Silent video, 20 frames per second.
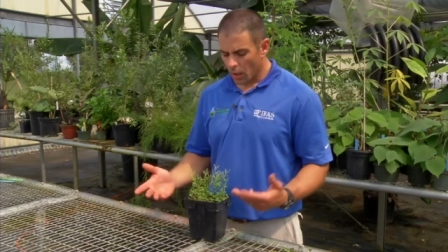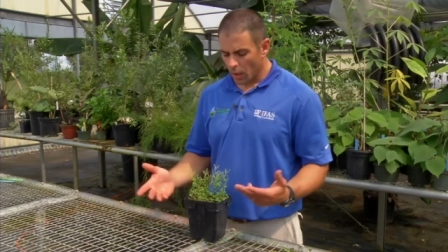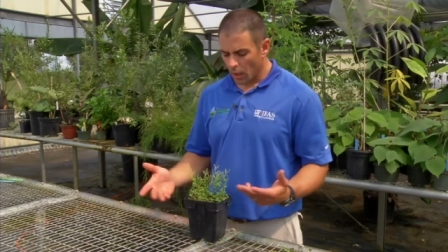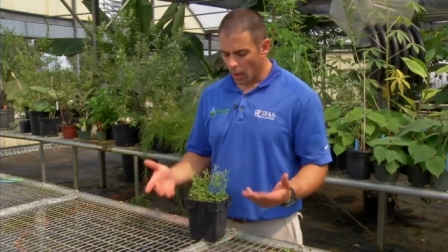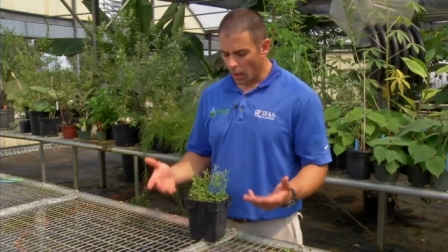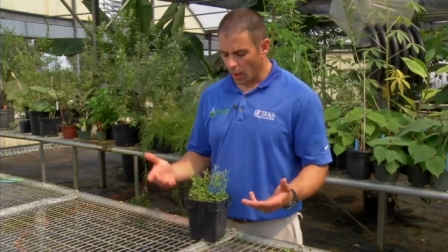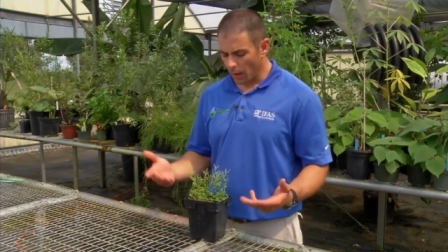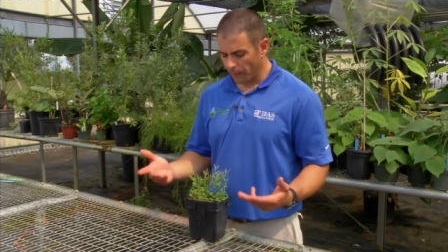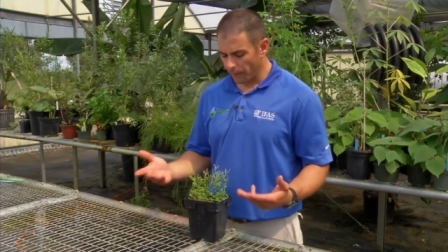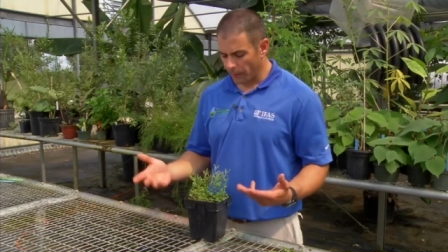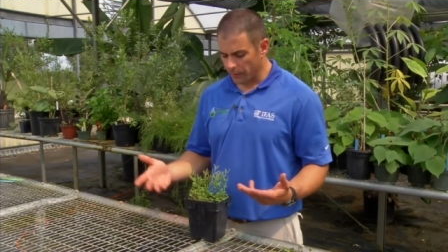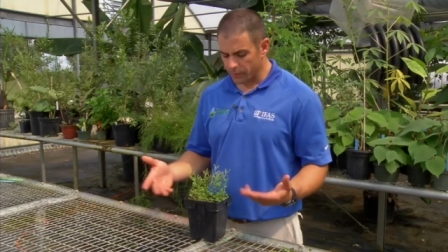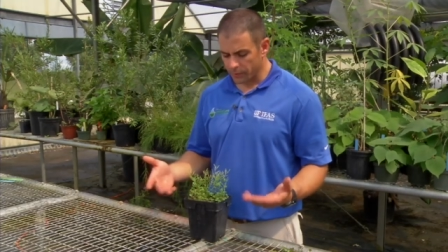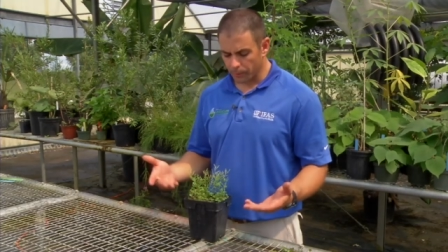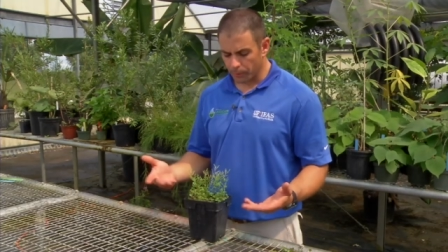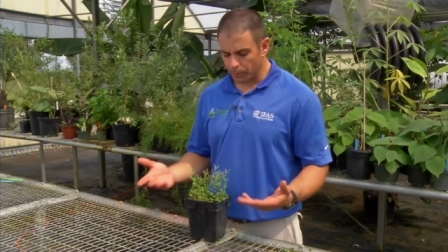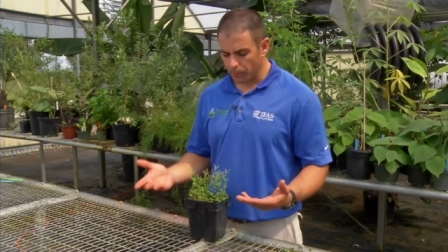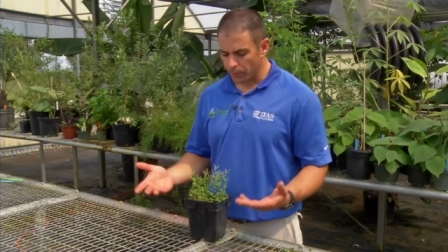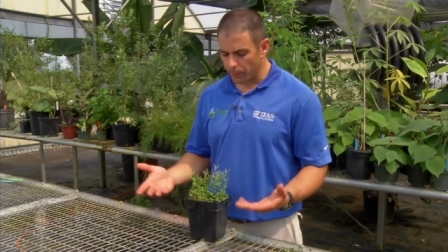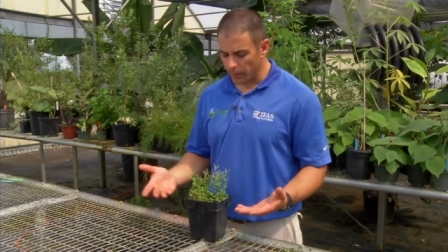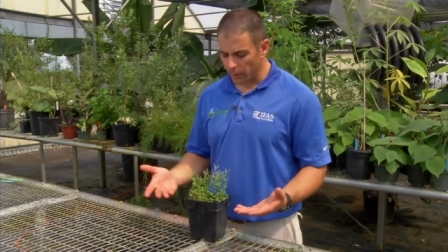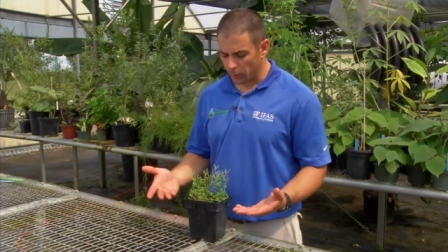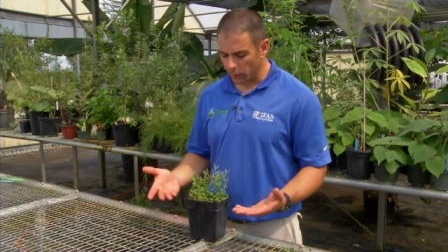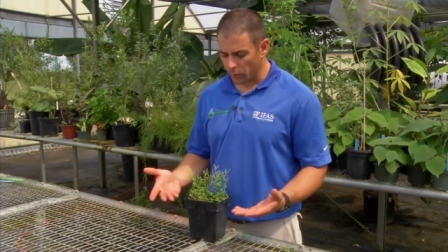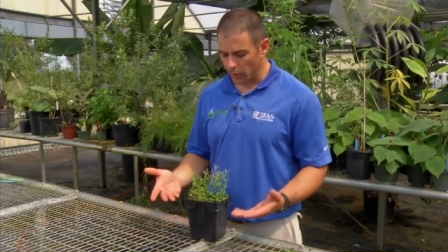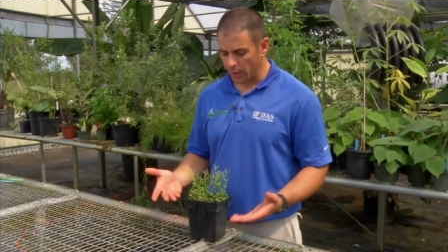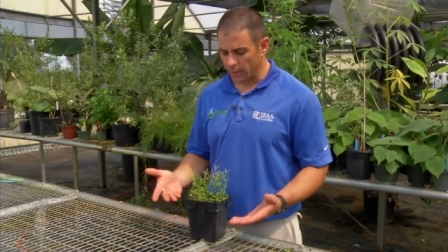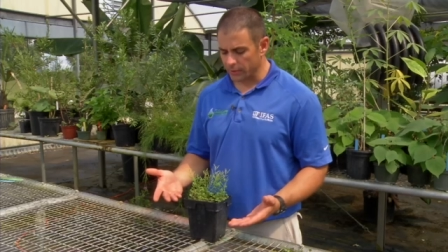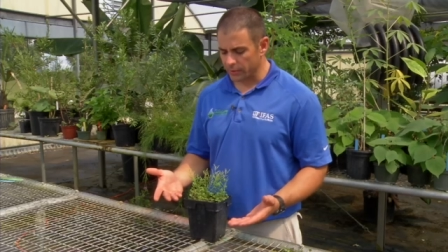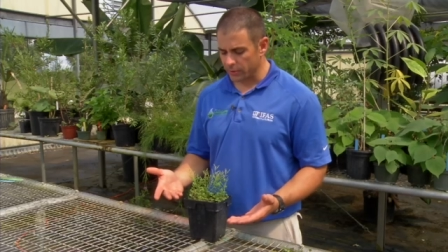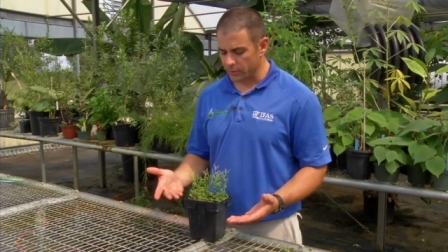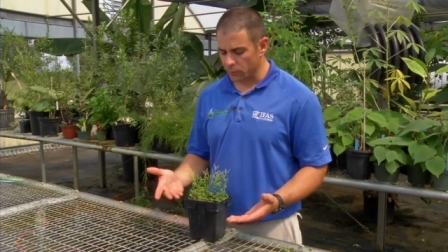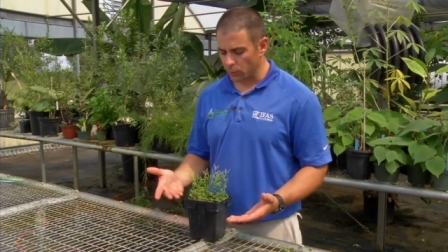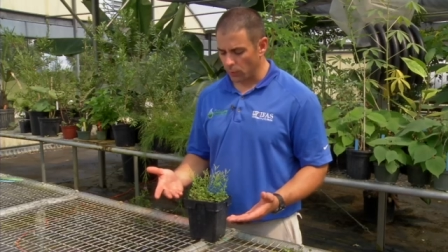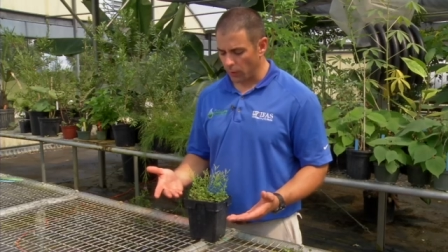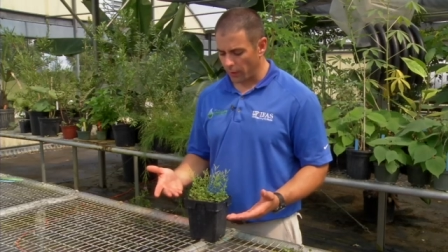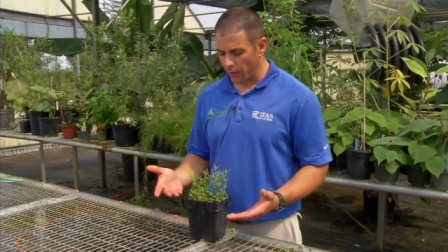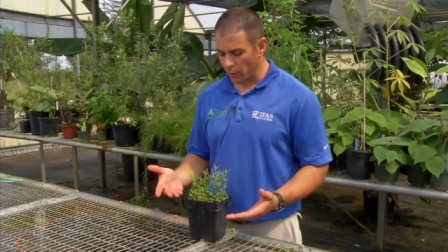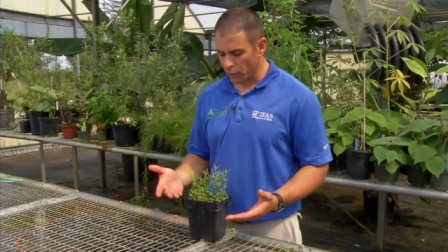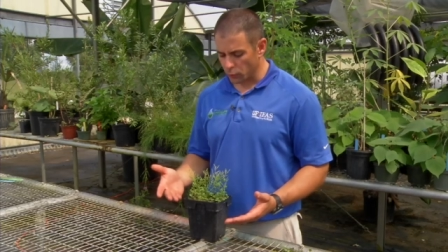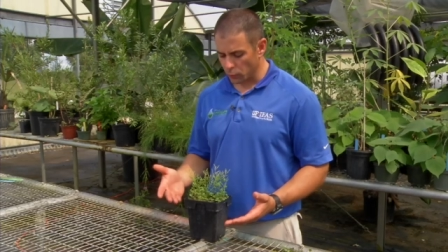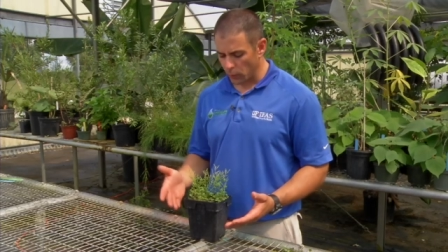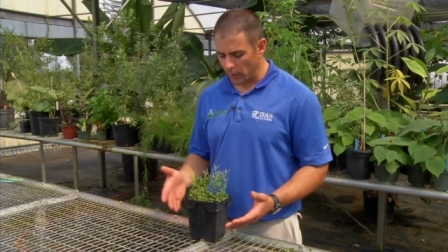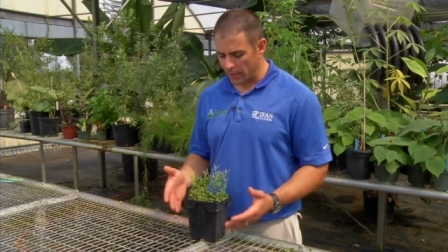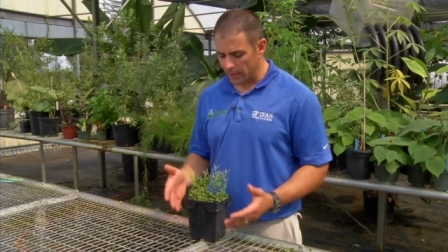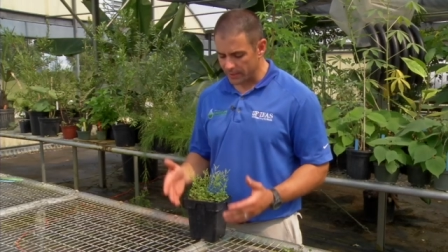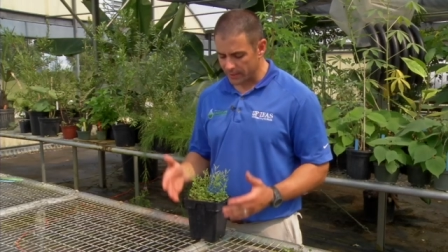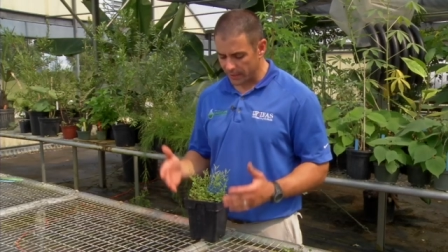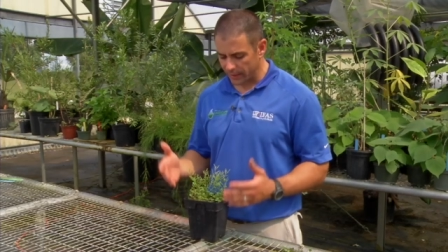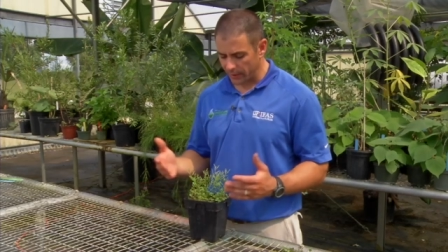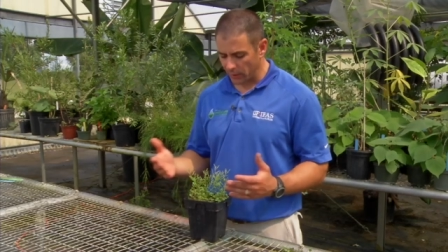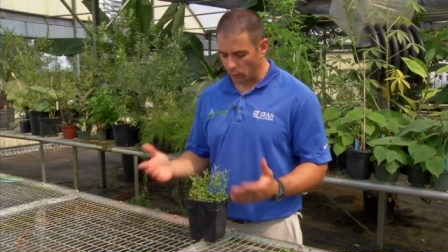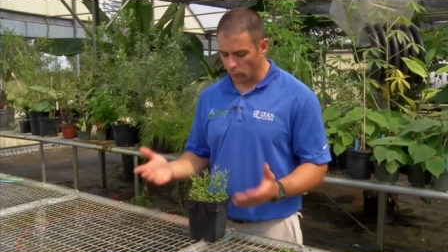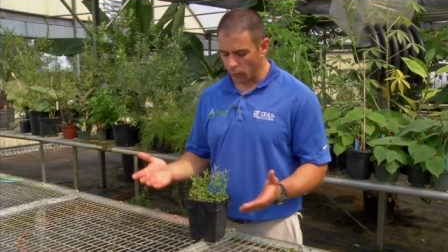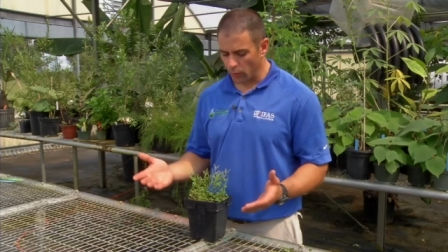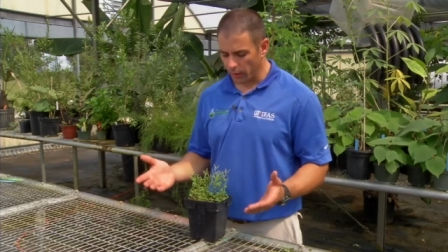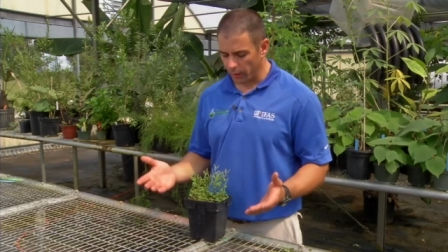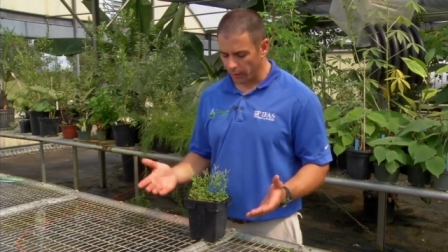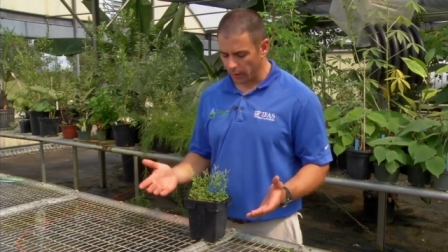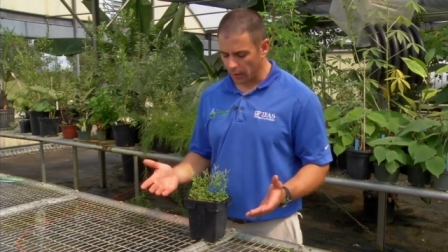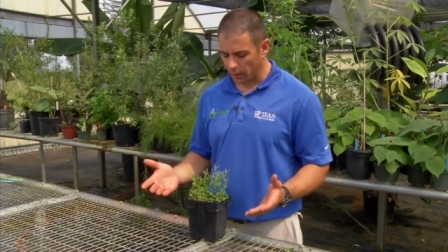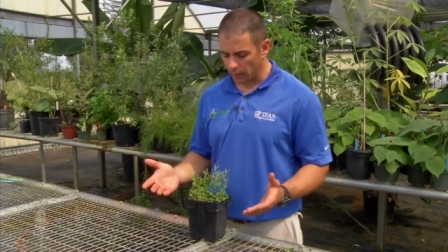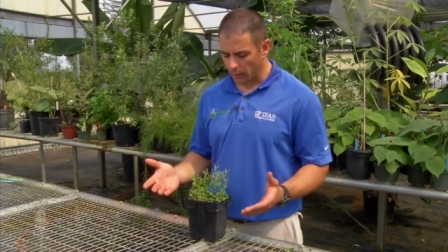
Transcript: Bittercress is one of those weeds that can really